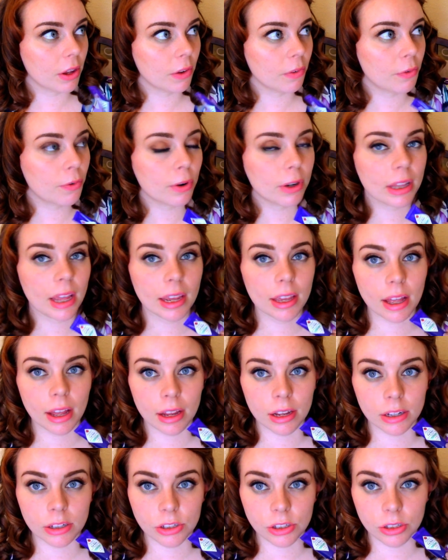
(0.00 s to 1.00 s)
for like
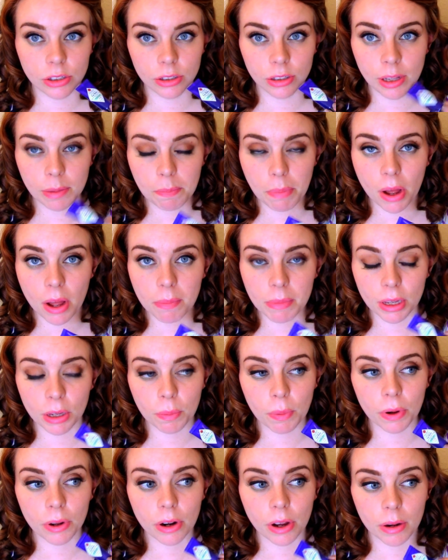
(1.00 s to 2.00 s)
a lip balm that you
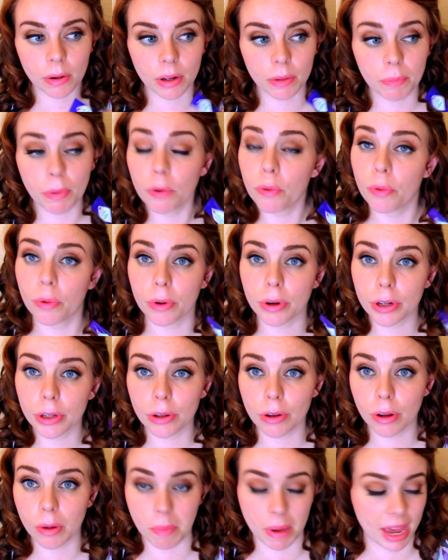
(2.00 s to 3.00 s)
put on before
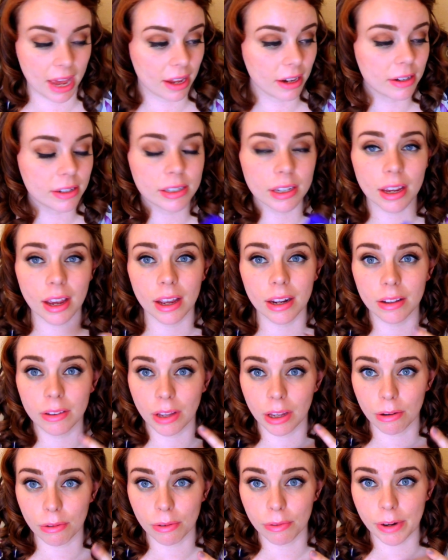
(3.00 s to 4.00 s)
you go to bed to kind of
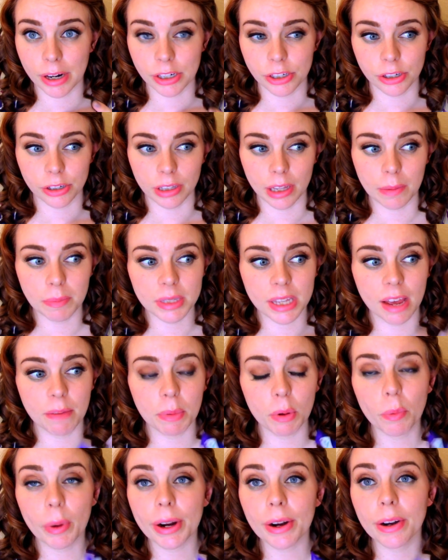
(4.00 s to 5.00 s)
like refresh your lips. I've
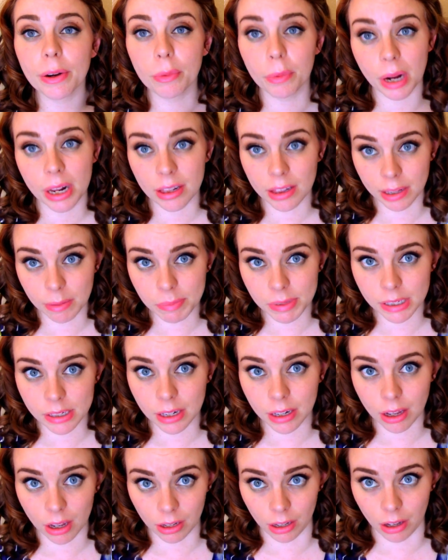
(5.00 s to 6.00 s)
been wearing red
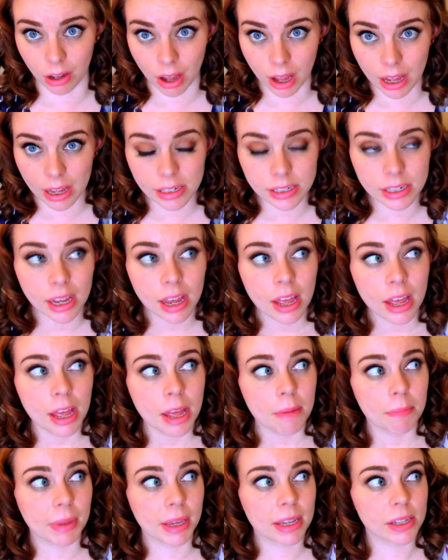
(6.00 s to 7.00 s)
lipstick a lot
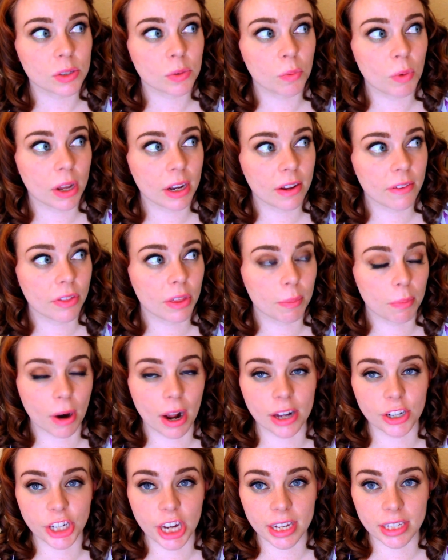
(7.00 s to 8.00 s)
because one of the
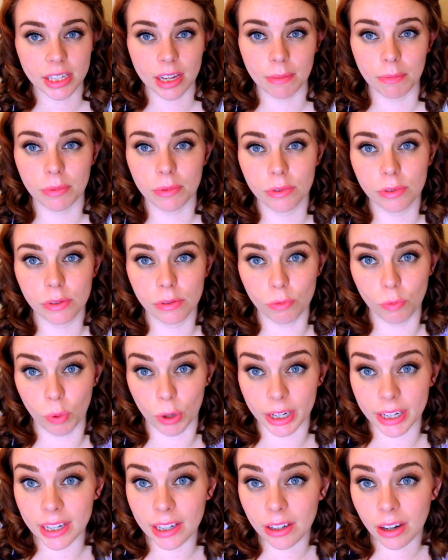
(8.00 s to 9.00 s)
projects I'm
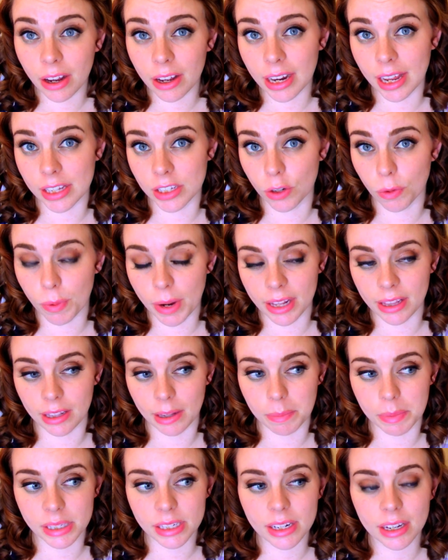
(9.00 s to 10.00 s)
working on has a red
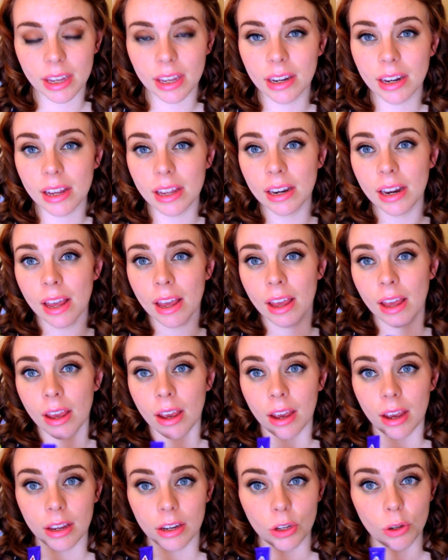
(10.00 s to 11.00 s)
lipstick in it
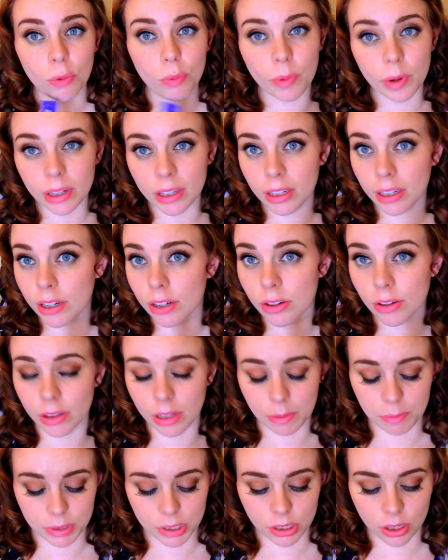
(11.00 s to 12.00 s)
and you really need your
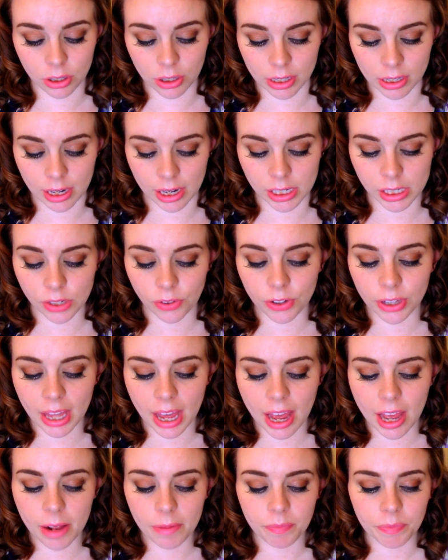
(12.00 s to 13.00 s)
lips to look nice for
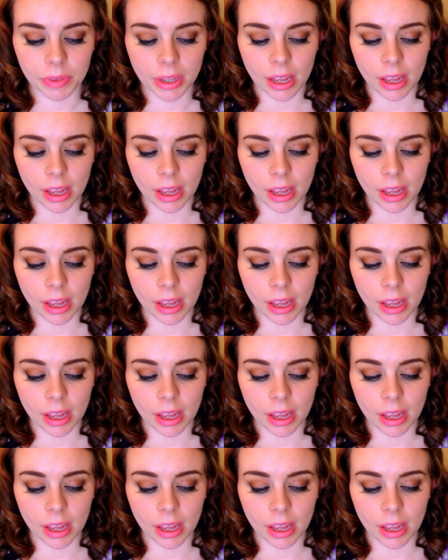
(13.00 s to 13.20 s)
that.